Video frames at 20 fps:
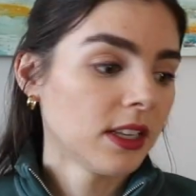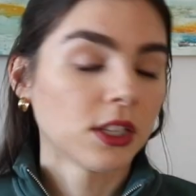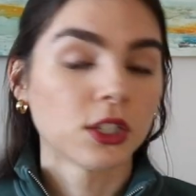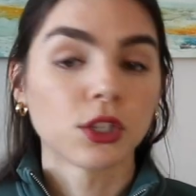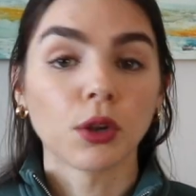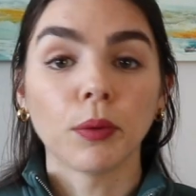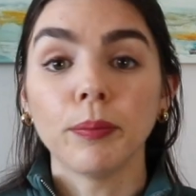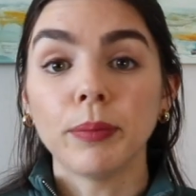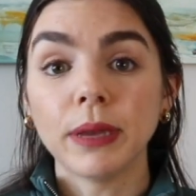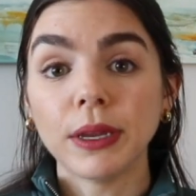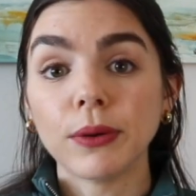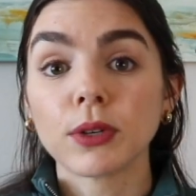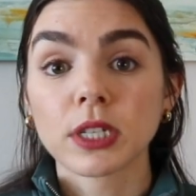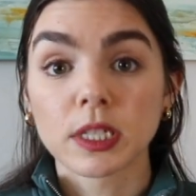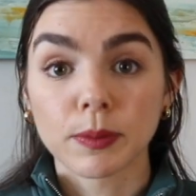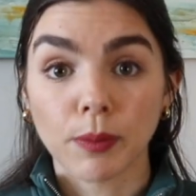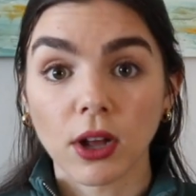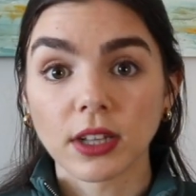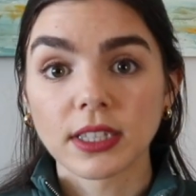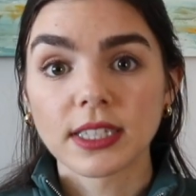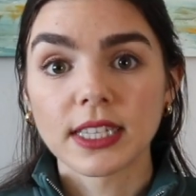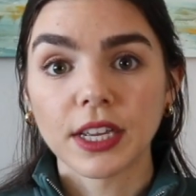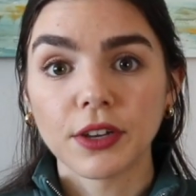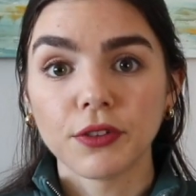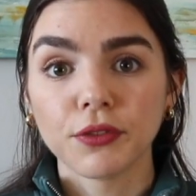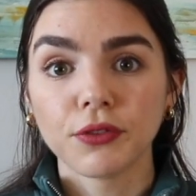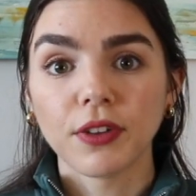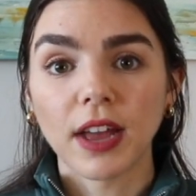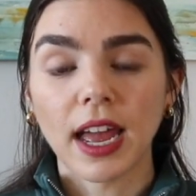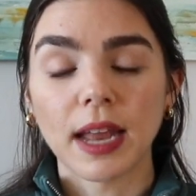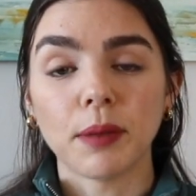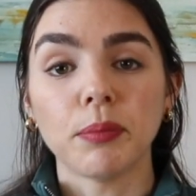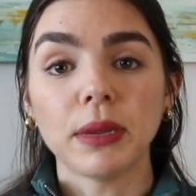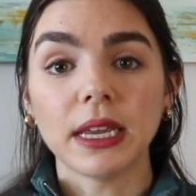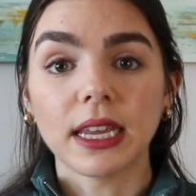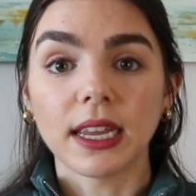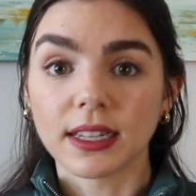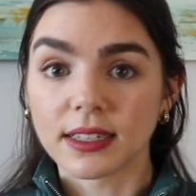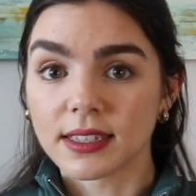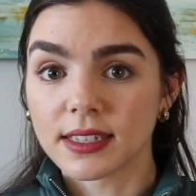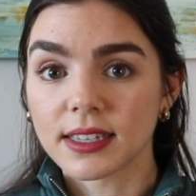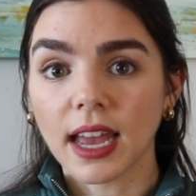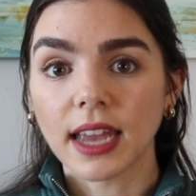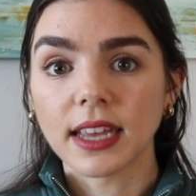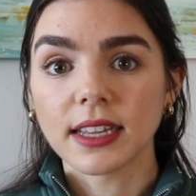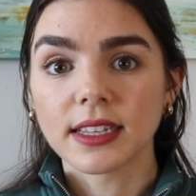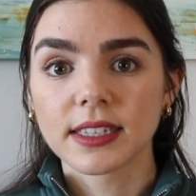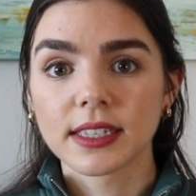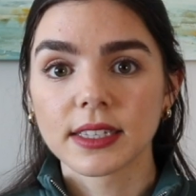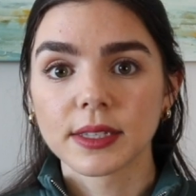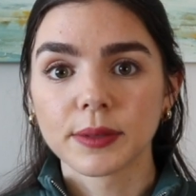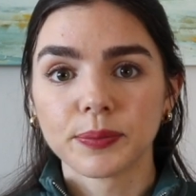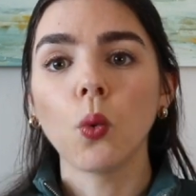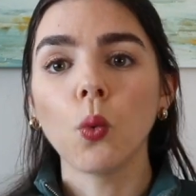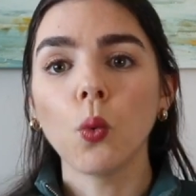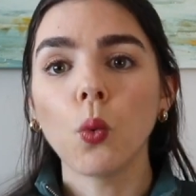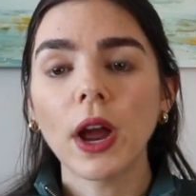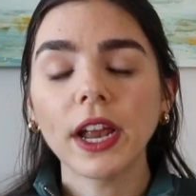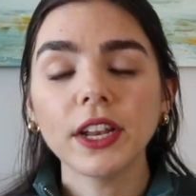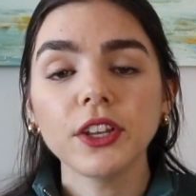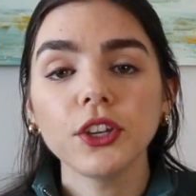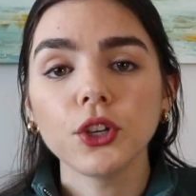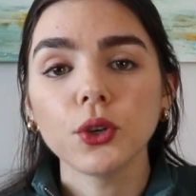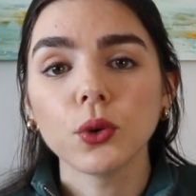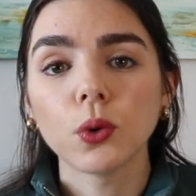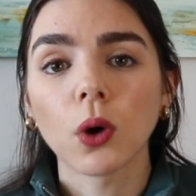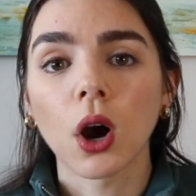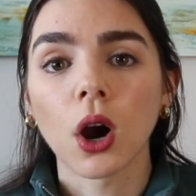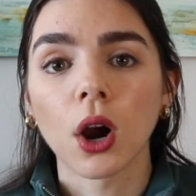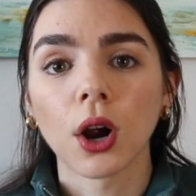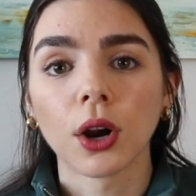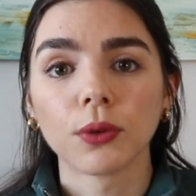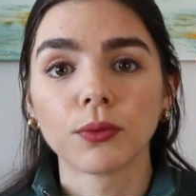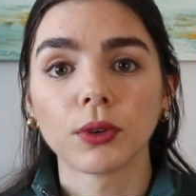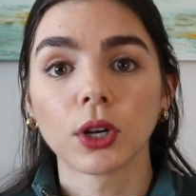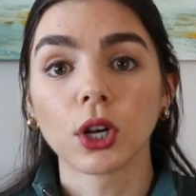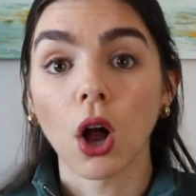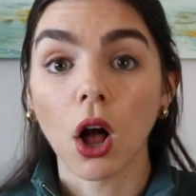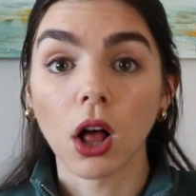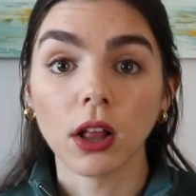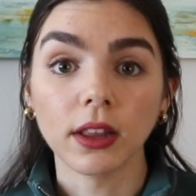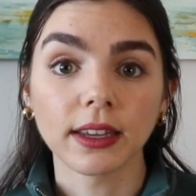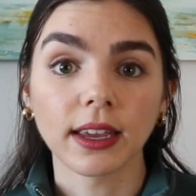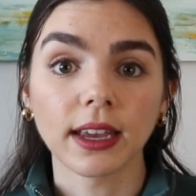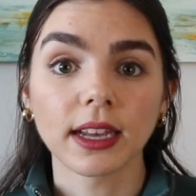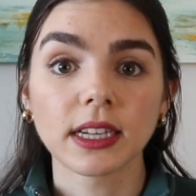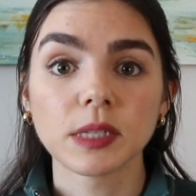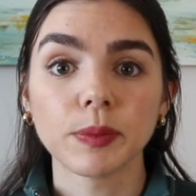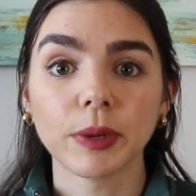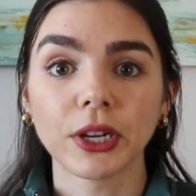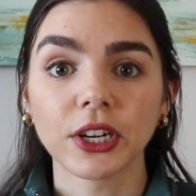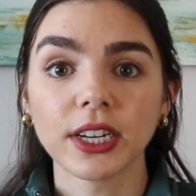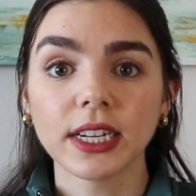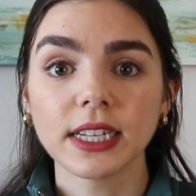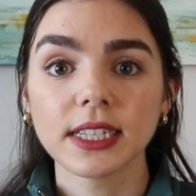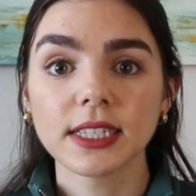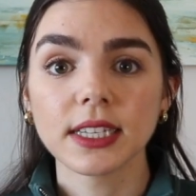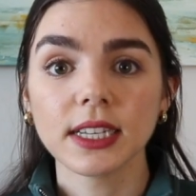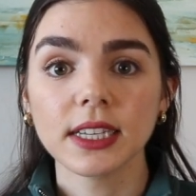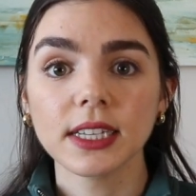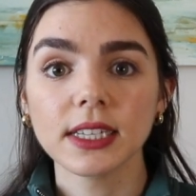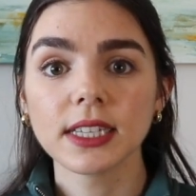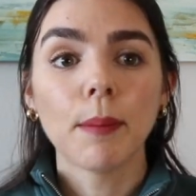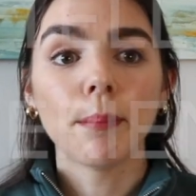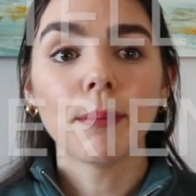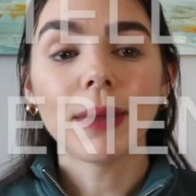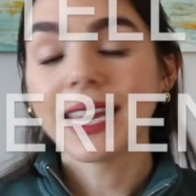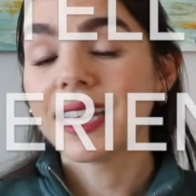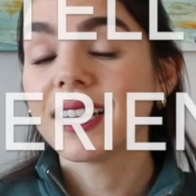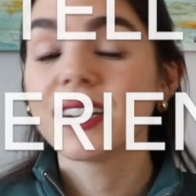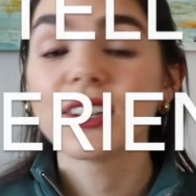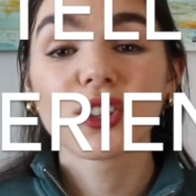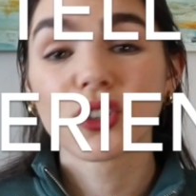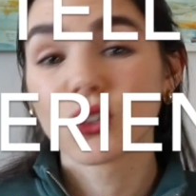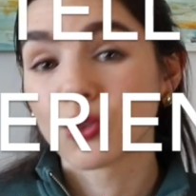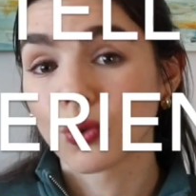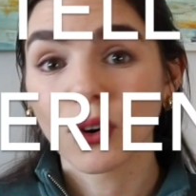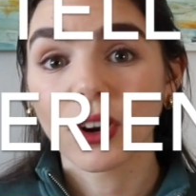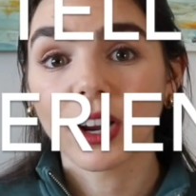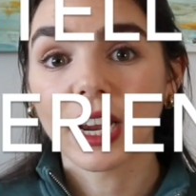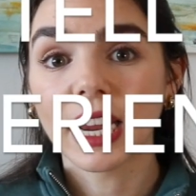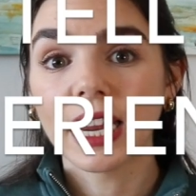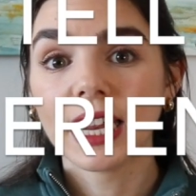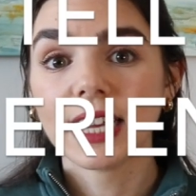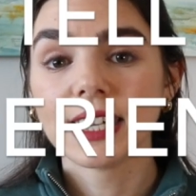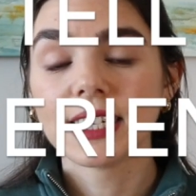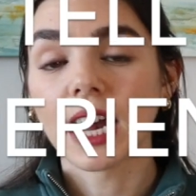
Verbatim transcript: So be responsive and be concise. When you are recalling experiences, make it a story.